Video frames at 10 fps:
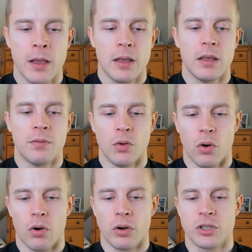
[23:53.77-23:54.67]
If
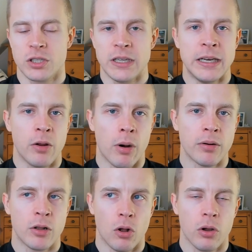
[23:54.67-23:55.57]
you're just eating around the
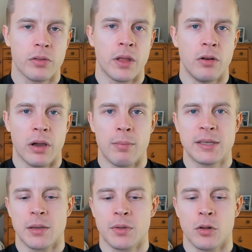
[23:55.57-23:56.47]
clock, then you can mess
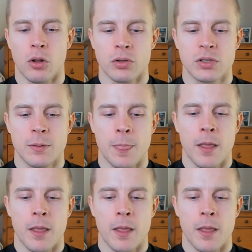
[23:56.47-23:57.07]
up the clocks.